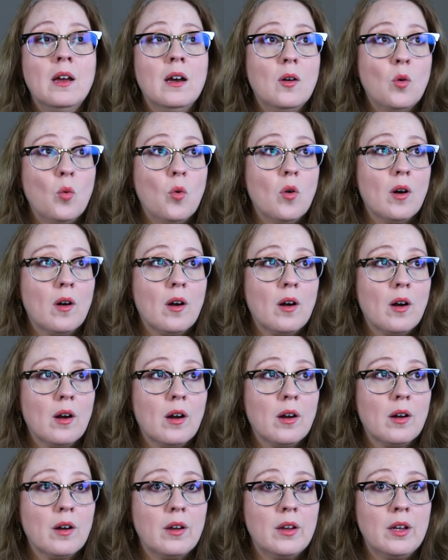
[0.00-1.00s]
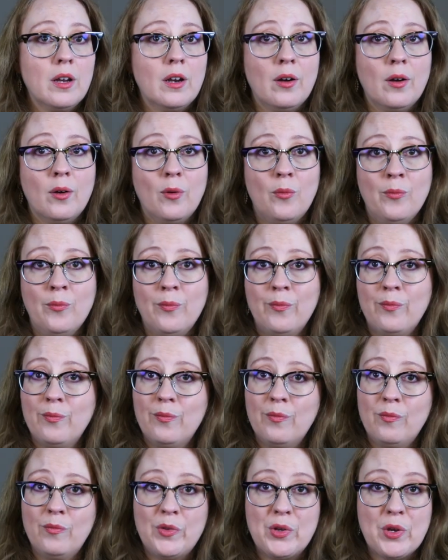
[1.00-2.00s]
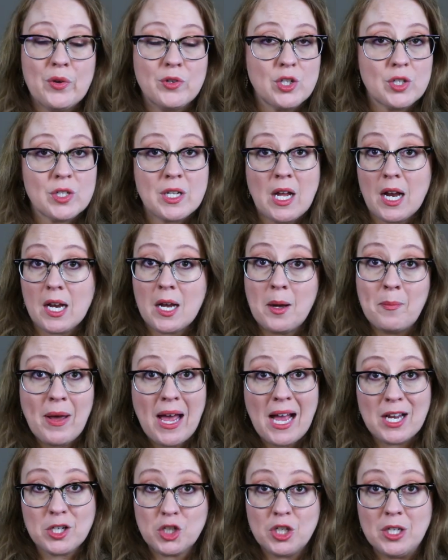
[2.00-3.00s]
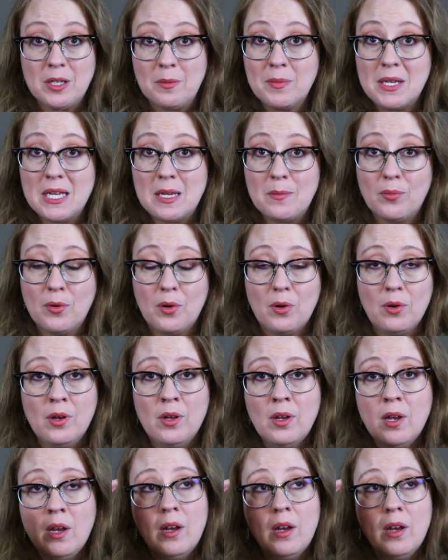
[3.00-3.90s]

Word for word: or, you know, they're just not compassionate people